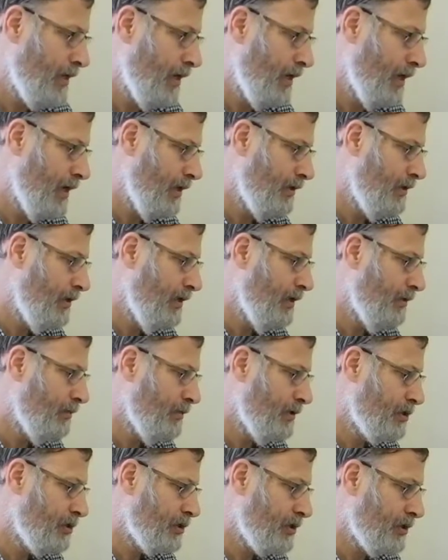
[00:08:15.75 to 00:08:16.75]
and the
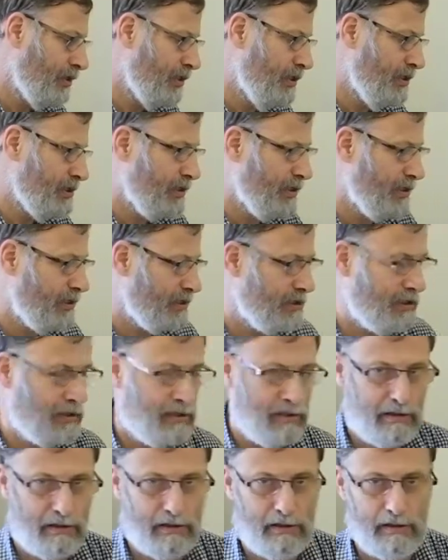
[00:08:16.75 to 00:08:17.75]
image size is
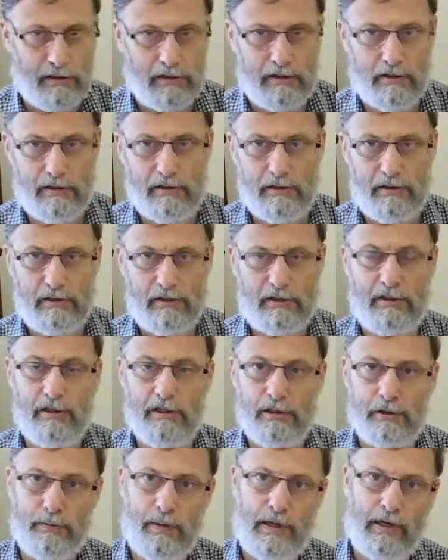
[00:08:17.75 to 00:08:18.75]

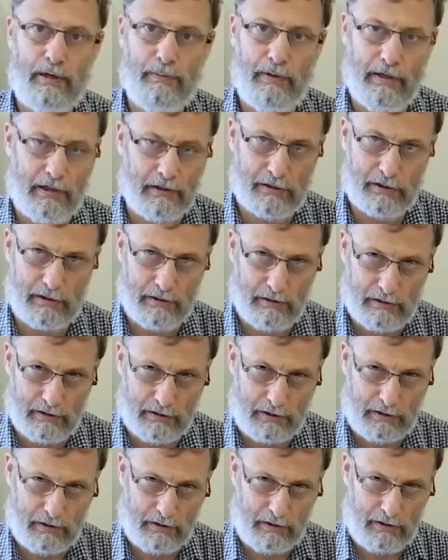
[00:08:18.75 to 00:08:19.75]
6
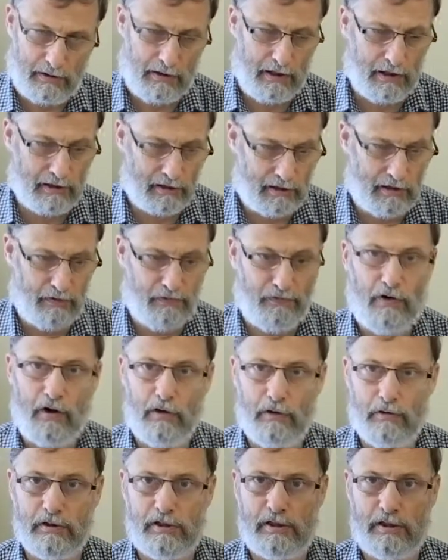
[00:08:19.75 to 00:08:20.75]
megapixels. That's the
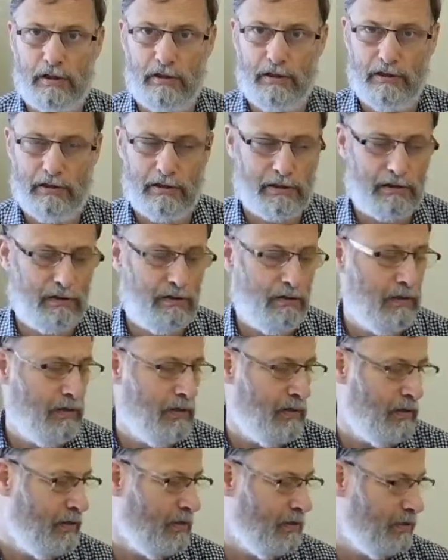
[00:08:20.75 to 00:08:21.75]
file size.
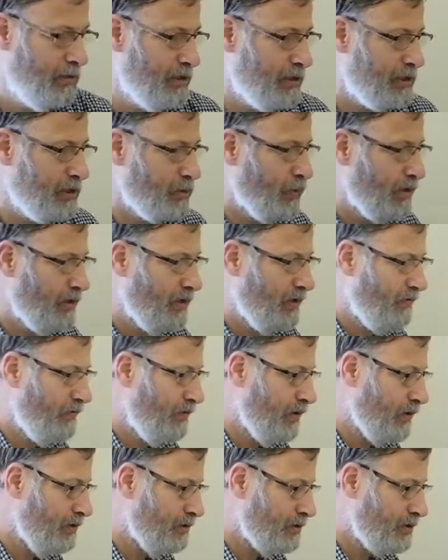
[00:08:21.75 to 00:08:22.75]
This one, the
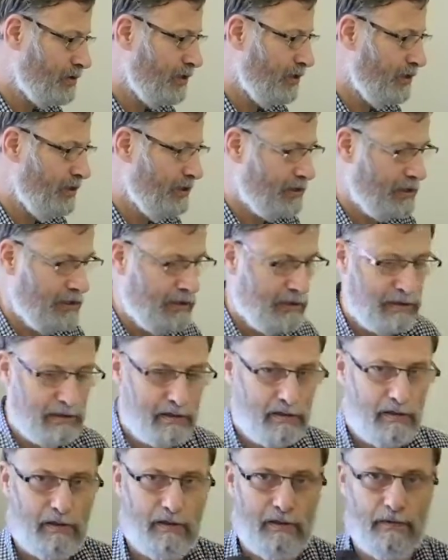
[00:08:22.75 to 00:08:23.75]
file size
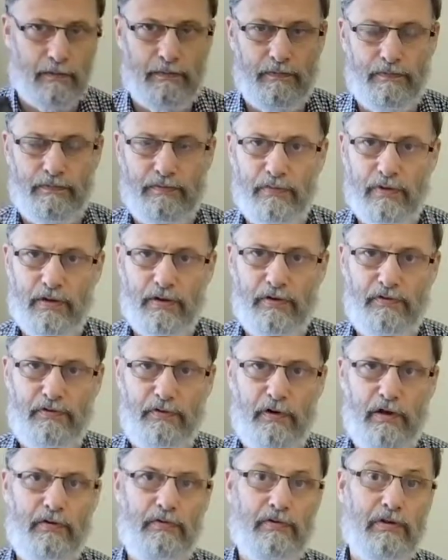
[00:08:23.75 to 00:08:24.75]
is
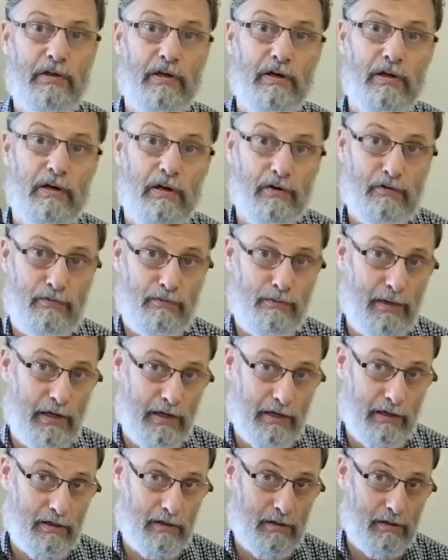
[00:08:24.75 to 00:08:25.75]
5.5
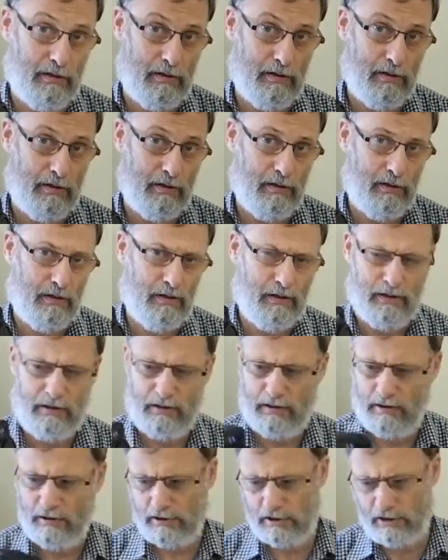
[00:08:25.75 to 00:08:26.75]
meg.
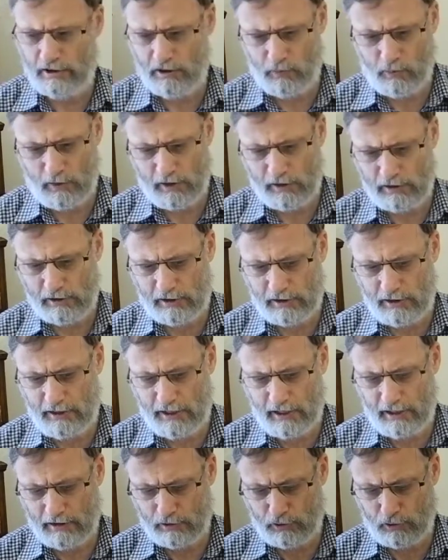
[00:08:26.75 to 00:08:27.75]
So where's the
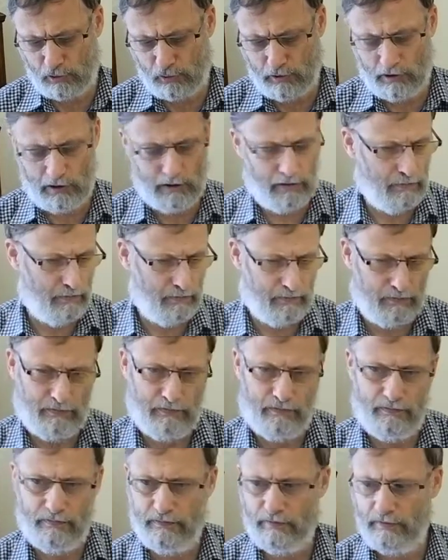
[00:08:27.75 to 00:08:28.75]
extra
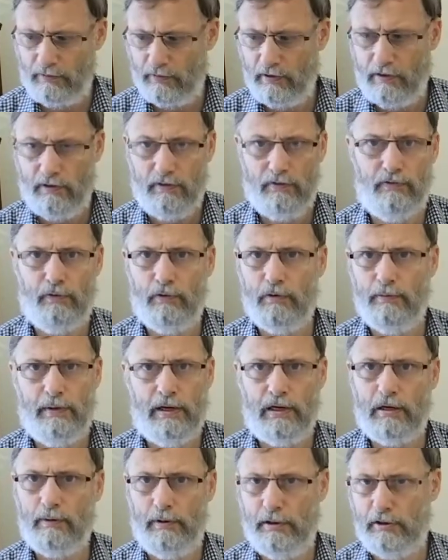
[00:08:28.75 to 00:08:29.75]
4
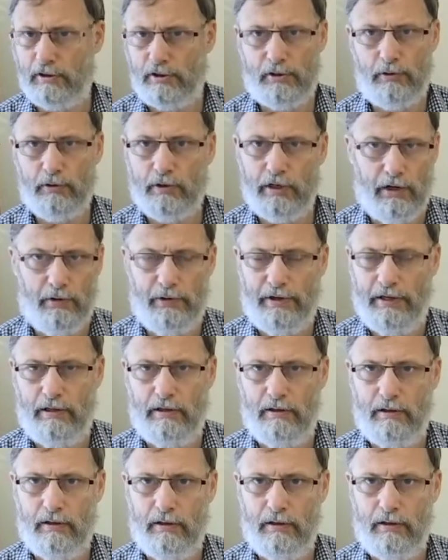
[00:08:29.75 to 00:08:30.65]
megapixel going?